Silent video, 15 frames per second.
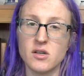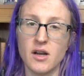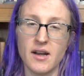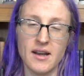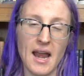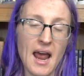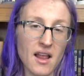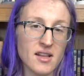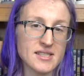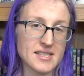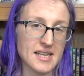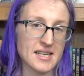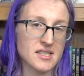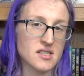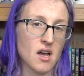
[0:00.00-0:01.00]

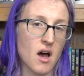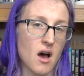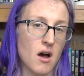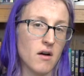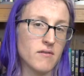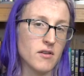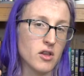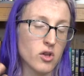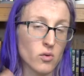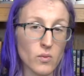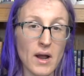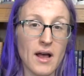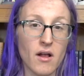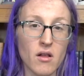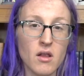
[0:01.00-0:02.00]
analysis of
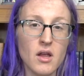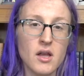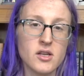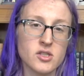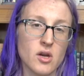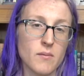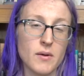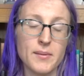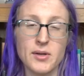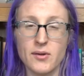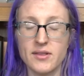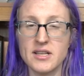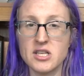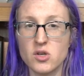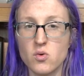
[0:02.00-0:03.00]
Lorel. So I'm going to be
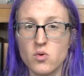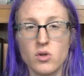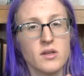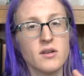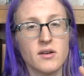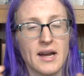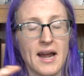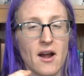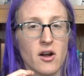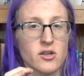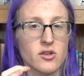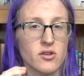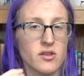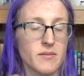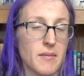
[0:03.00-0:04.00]
doing these cool little
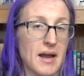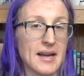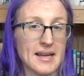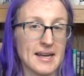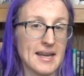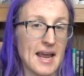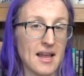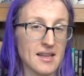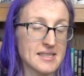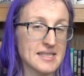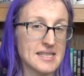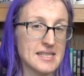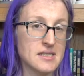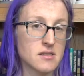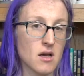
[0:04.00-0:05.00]
character thematic
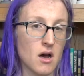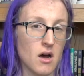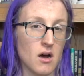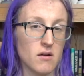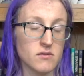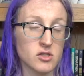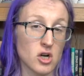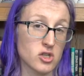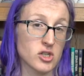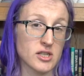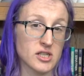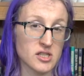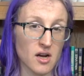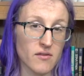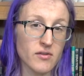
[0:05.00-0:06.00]
analyses of Star Trek
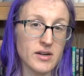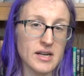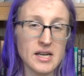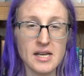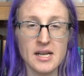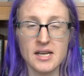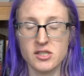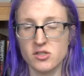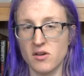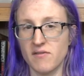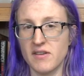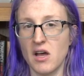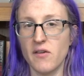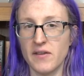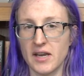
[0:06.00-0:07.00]
Discovery and sort of
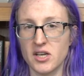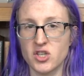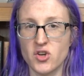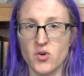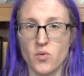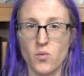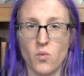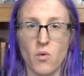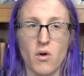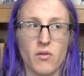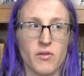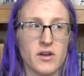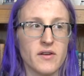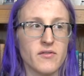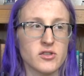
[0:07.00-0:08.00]
delving into
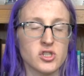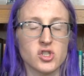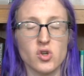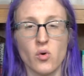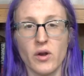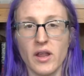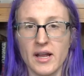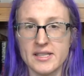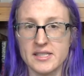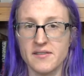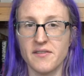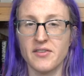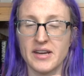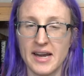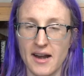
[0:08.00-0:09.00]
the different storylines of
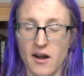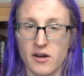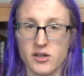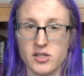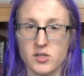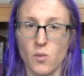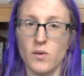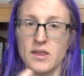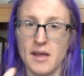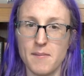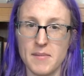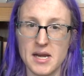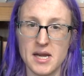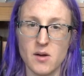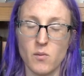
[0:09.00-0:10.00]
different characters and what they
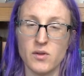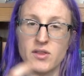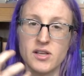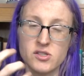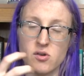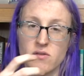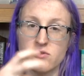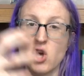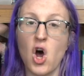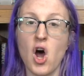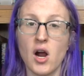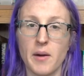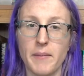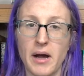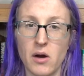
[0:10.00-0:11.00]
mean and what they sort of
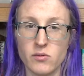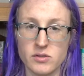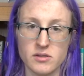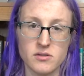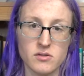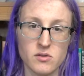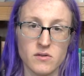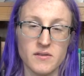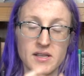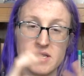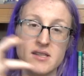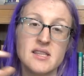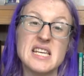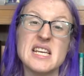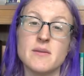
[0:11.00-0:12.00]
talk about and sort of the
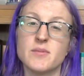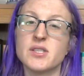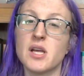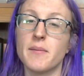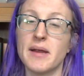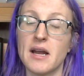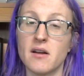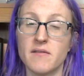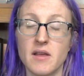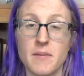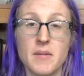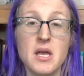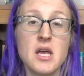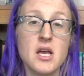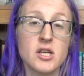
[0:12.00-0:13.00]
themes coming out of
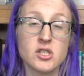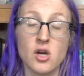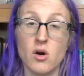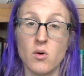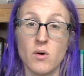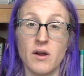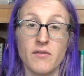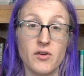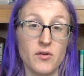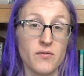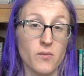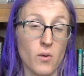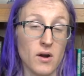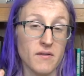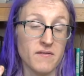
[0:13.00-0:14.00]
them. So if you
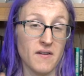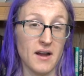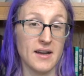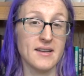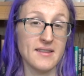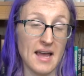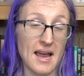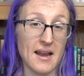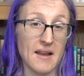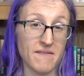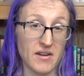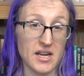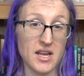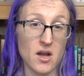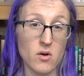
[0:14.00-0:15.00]
want to find that
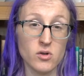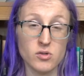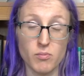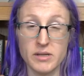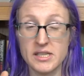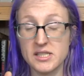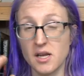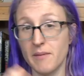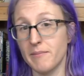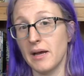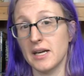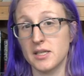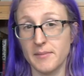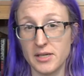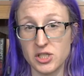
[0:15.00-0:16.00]
video, please come
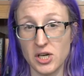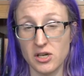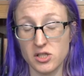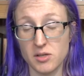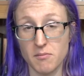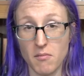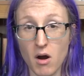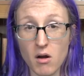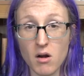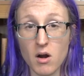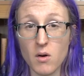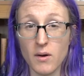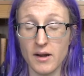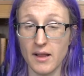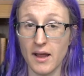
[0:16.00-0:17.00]
back to my channel
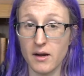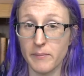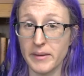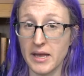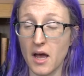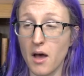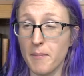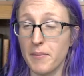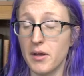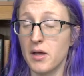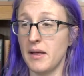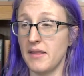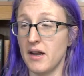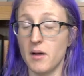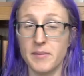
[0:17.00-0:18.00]
tomorrow and that'll be up.
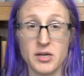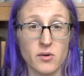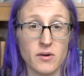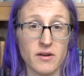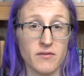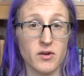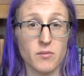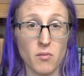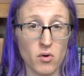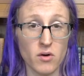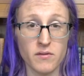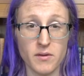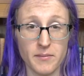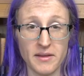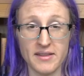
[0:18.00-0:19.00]
And then I'll be doing a few more
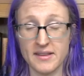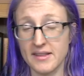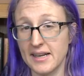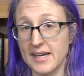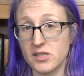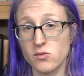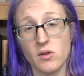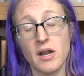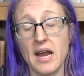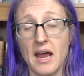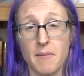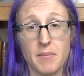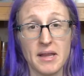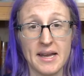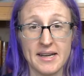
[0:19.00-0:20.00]
of them. I think the next one that I
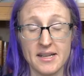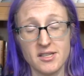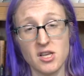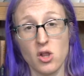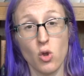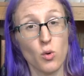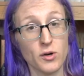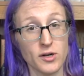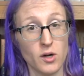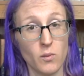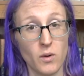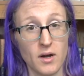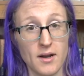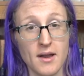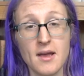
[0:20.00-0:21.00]
have planned is a Lorca
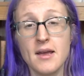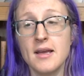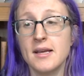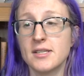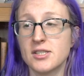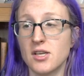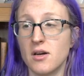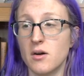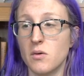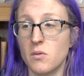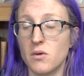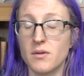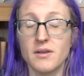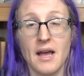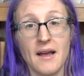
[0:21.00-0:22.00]
one. So
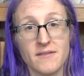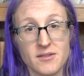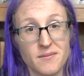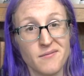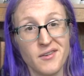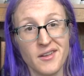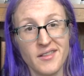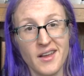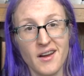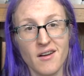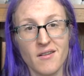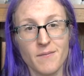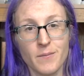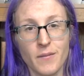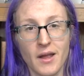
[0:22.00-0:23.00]
we'll have some fun
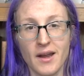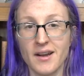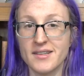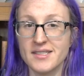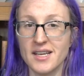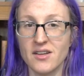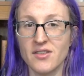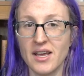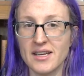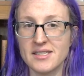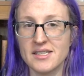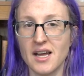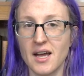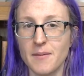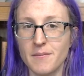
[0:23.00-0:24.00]
there. And until next
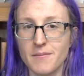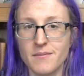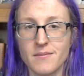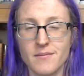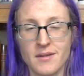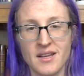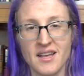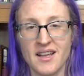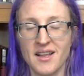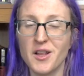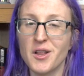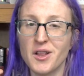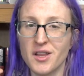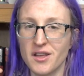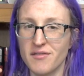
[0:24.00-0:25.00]
time,
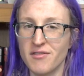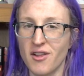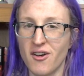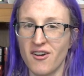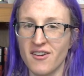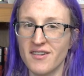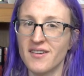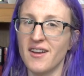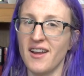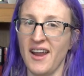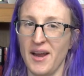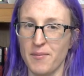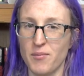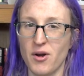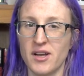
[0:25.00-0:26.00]
live long
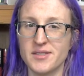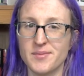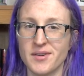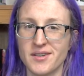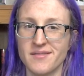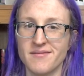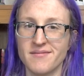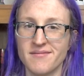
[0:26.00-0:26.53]
and prosper.